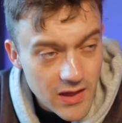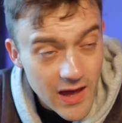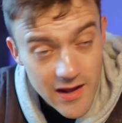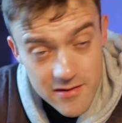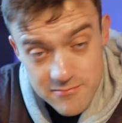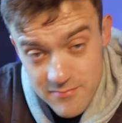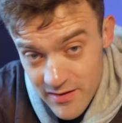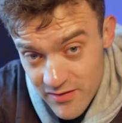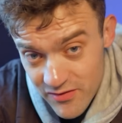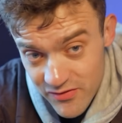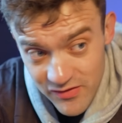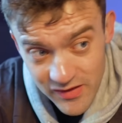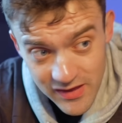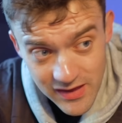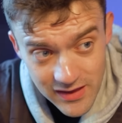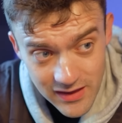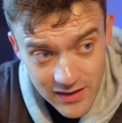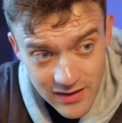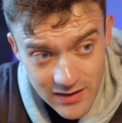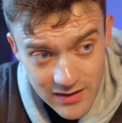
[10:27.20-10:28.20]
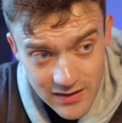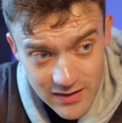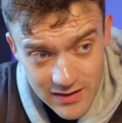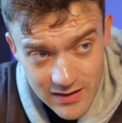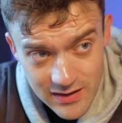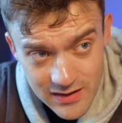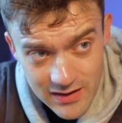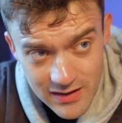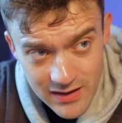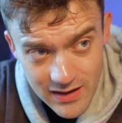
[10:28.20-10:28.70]
and Man City,
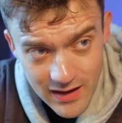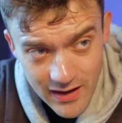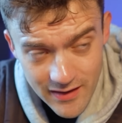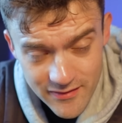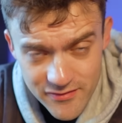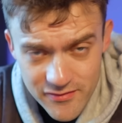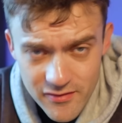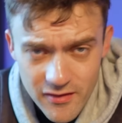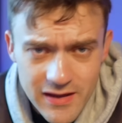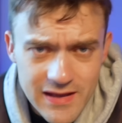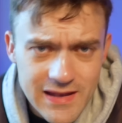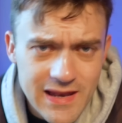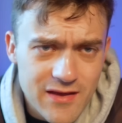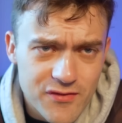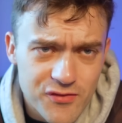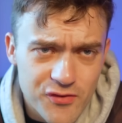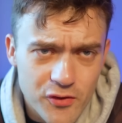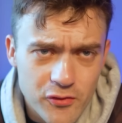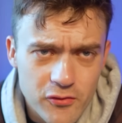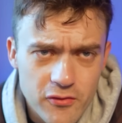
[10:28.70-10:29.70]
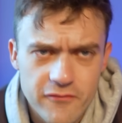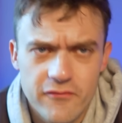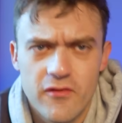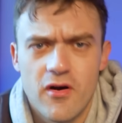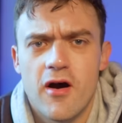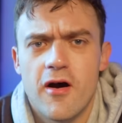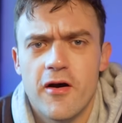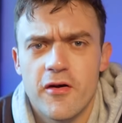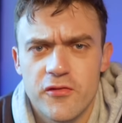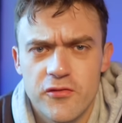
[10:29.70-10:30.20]
and slightly less so for
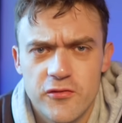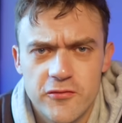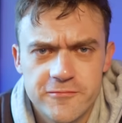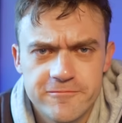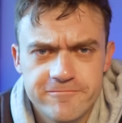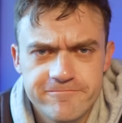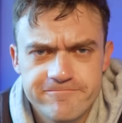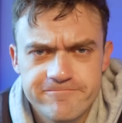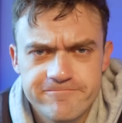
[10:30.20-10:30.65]
Arsenal.